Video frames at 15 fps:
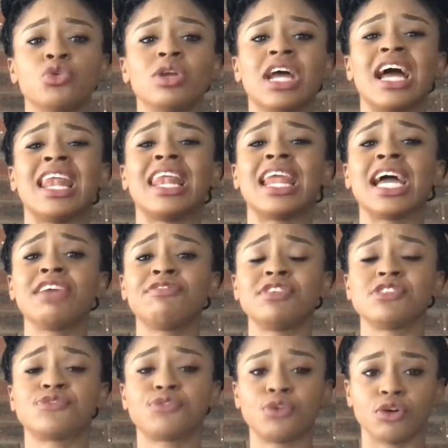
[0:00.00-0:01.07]
know that life
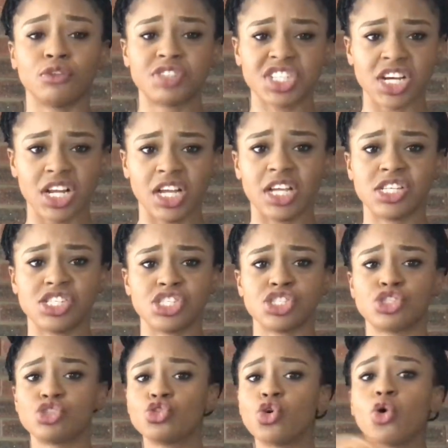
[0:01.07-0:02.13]
is full of
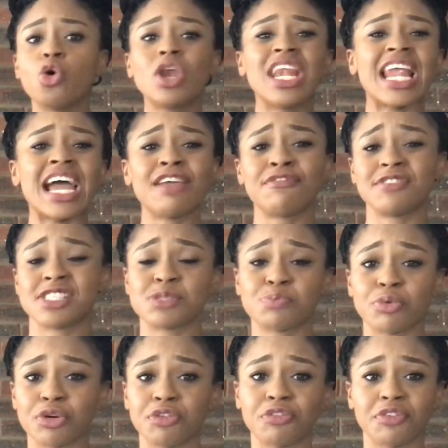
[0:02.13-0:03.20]
challenges. No life is
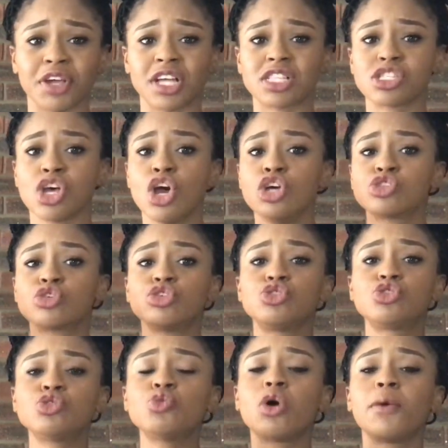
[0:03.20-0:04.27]
perfect, so
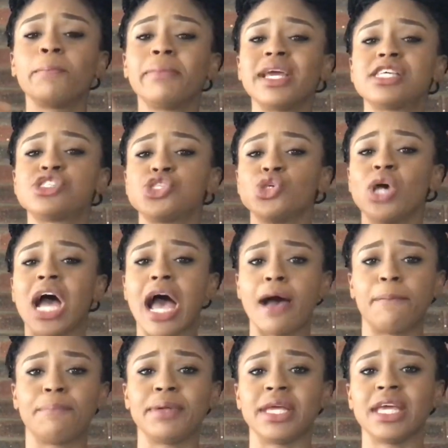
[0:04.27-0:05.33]
do what makes you
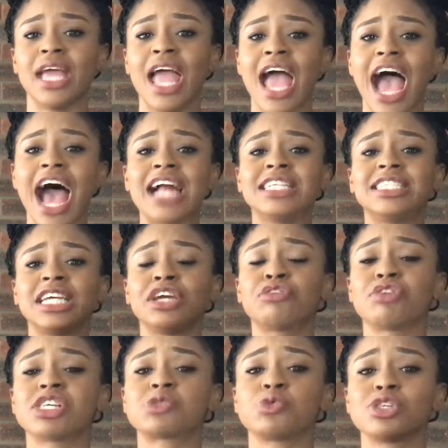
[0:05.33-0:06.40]
happy and
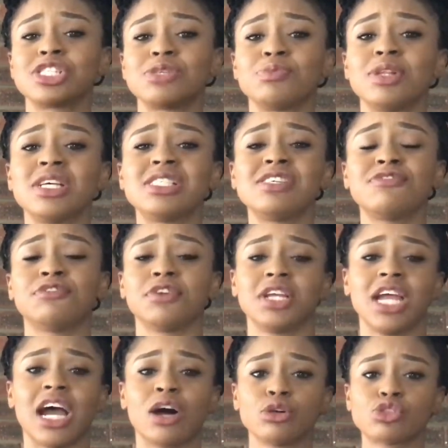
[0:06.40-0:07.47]
take responsibility for
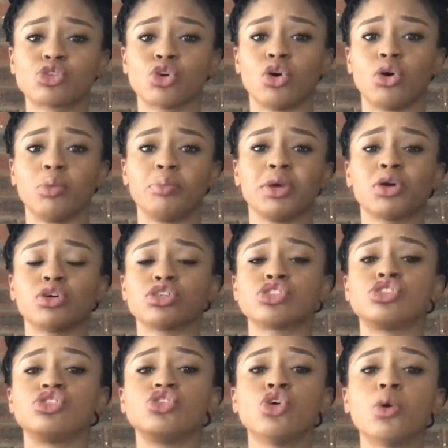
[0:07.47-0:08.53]
the outcome,
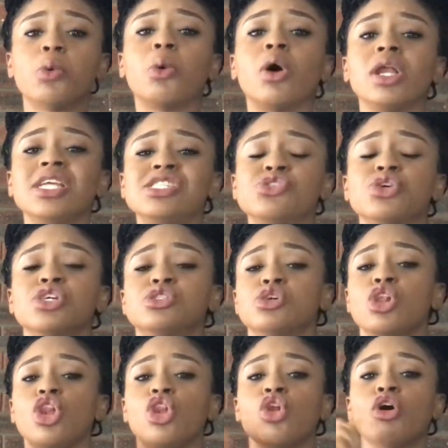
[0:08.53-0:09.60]
because no one is going
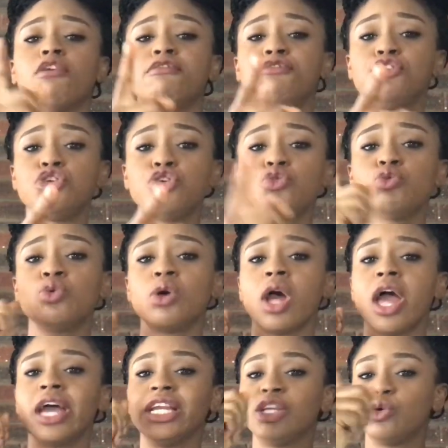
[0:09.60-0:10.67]
to love you
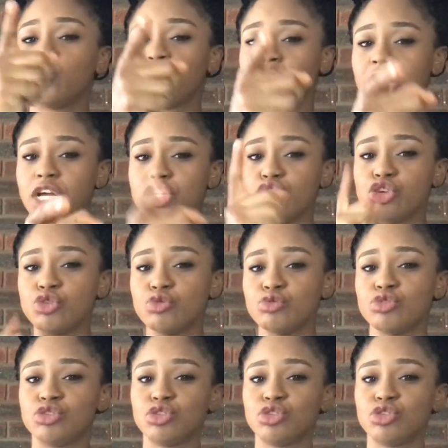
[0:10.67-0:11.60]
the way you